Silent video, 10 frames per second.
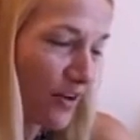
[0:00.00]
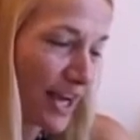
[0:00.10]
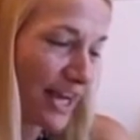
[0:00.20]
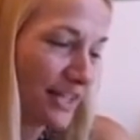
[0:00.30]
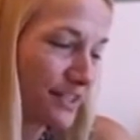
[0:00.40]

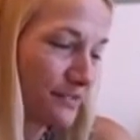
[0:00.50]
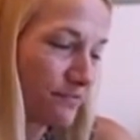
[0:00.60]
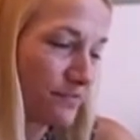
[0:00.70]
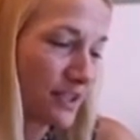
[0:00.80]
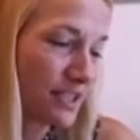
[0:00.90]
Okay.
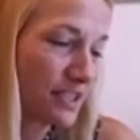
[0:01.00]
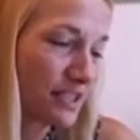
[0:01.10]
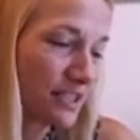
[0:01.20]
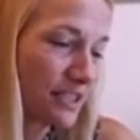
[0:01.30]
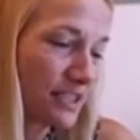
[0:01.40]

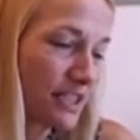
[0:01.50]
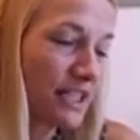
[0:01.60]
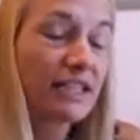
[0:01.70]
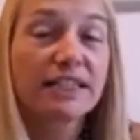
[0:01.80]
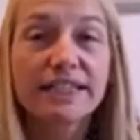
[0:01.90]

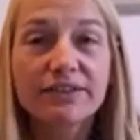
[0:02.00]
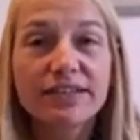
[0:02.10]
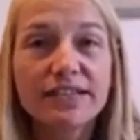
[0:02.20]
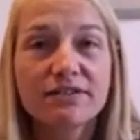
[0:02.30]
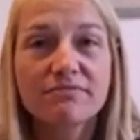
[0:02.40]

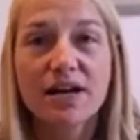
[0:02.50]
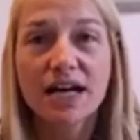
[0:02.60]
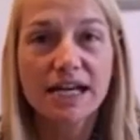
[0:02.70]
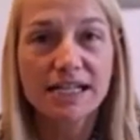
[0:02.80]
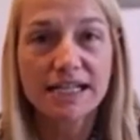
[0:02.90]
Clearing your
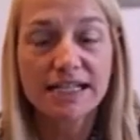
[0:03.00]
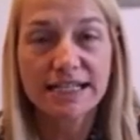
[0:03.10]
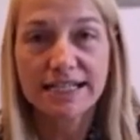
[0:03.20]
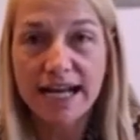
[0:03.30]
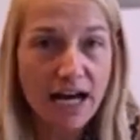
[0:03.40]
mind
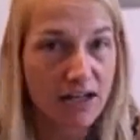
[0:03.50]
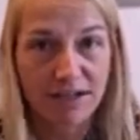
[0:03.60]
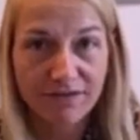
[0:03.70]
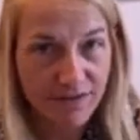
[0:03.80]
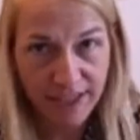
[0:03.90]
is not
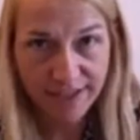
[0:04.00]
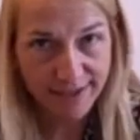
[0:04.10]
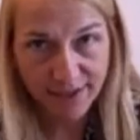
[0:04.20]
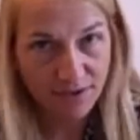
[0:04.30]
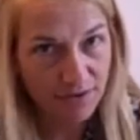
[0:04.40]
going to
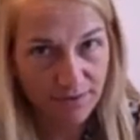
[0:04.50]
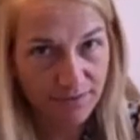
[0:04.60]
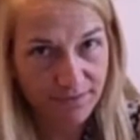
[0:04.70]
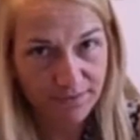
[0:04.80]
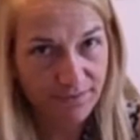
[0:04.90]
fix you.
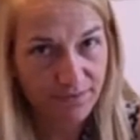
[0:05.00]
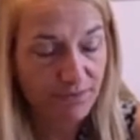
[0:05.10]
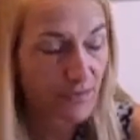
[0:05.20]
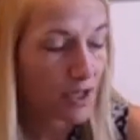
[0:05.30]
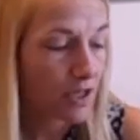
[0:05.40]

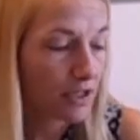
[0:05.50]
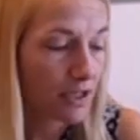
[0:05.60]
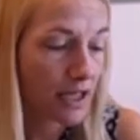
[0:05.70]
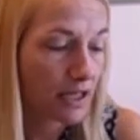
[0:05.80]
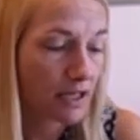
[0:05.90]

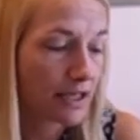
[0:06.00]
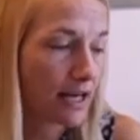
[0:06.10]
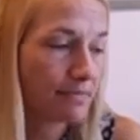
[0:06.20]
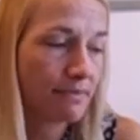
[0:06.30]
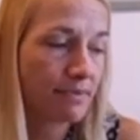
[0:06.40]
Like a
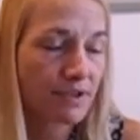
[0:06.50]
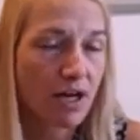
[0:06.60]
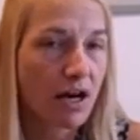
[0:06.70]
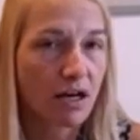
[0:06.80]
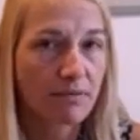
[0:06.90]
lot of people
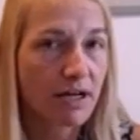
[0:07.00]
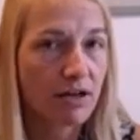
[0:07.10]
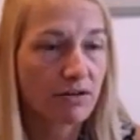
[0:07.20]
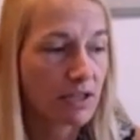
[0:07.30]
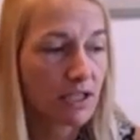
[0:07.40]
talk
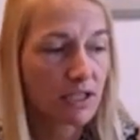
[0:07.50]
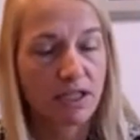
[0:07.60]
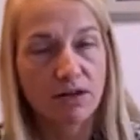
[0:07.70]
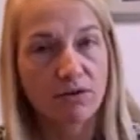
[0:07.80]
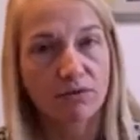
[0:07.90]
about,
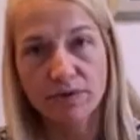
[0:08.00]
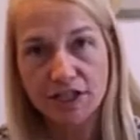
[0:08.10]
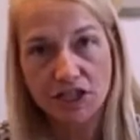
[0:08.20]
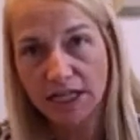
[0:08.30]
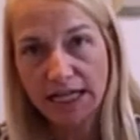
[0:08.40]
you know,
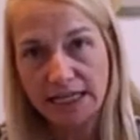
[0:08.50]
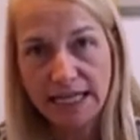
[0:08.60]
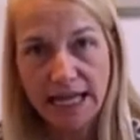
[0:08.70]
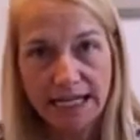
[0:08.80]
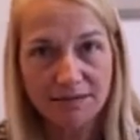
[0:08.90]
reaching
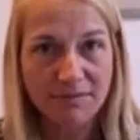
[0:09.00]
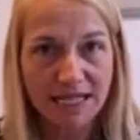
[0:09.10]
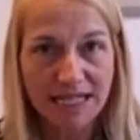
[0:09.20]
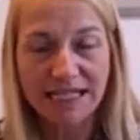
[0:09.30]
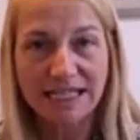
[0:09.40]

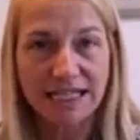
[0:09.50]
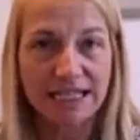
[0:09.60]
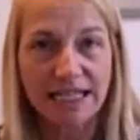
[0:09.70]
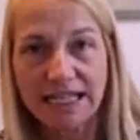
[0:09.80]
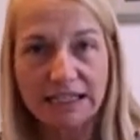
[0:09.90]
enlightenment
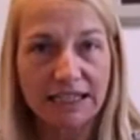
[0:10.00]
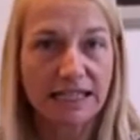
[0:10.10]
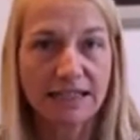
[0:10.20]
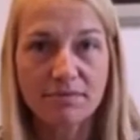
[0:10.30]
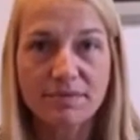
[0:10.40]
and
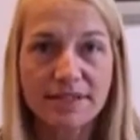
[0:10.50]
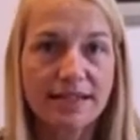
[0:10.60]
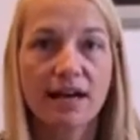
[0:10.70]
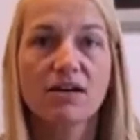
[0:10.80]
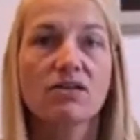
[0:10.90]
healing
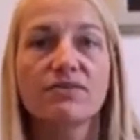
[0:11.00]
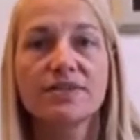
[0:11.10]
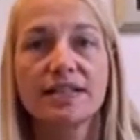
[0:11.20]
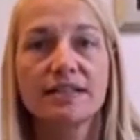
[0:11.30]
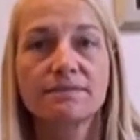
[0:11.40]

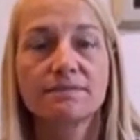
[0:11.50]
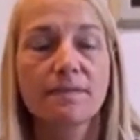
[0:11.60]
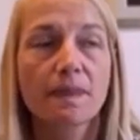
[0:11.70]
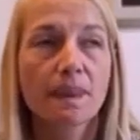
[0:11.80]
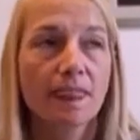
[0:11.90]
themselves. And
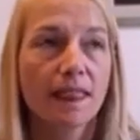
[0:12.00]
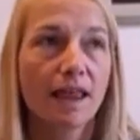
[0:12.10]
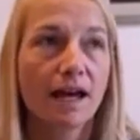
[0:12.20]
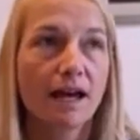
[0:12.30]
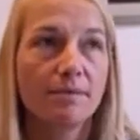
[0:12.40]

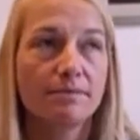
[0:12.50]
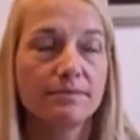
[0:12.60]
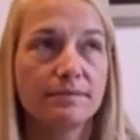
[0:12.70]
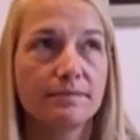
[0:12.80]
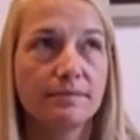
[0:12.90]
um,
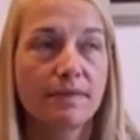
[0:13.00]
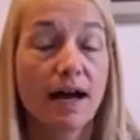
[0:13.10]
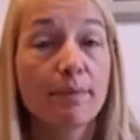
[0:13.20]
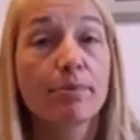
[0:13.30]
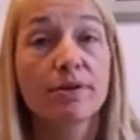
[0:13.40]

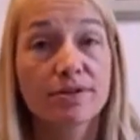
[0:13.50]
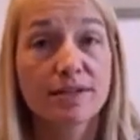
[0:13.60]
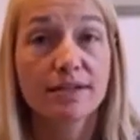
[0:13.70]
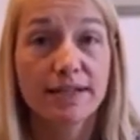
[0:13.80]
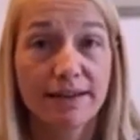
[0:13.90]
I
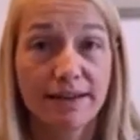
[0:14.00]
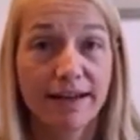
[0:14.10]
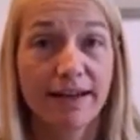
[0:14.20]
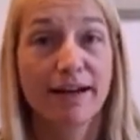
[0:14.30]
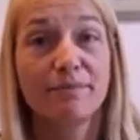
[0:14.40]
personally
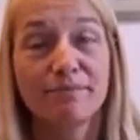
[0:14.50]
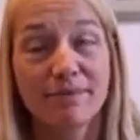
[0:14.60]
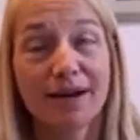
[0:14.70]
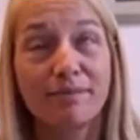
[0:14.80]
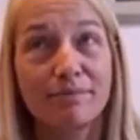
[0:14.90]
think I'm,
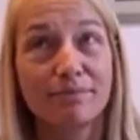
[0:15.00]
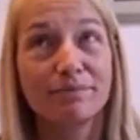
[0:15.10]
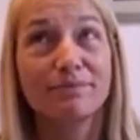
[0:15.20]
I'm